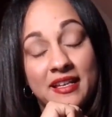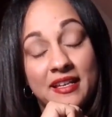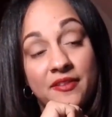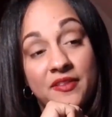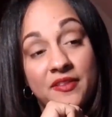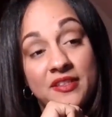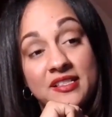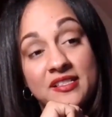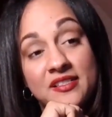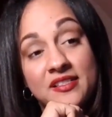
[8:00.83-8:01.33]

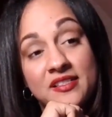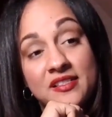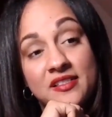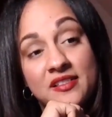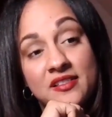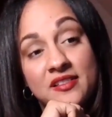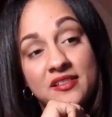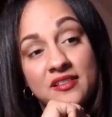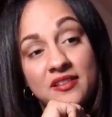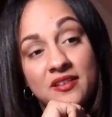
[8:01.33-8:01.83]
This
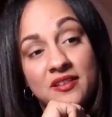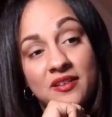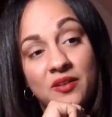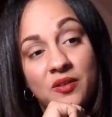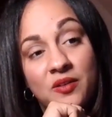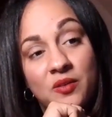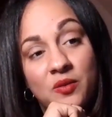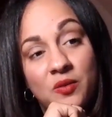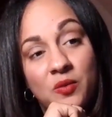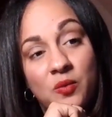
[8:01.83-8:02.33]
is
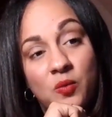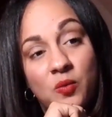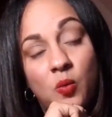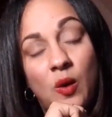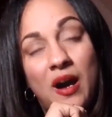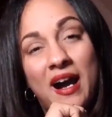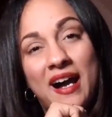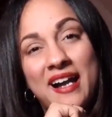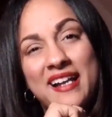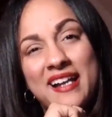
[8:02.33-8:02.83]

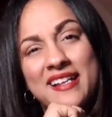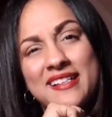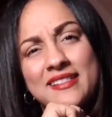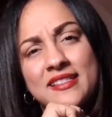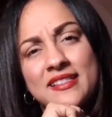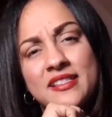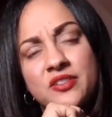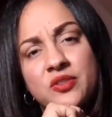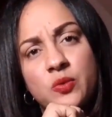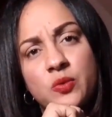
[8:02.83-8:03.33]
wise
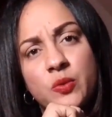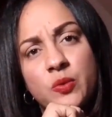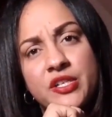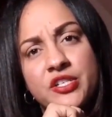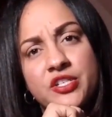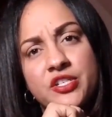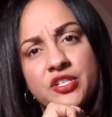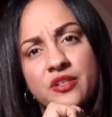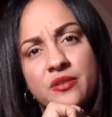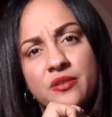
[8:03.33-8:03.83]

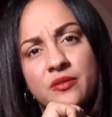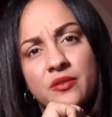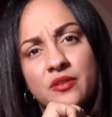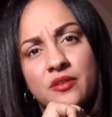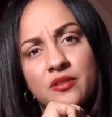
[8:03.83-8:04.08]
intuition,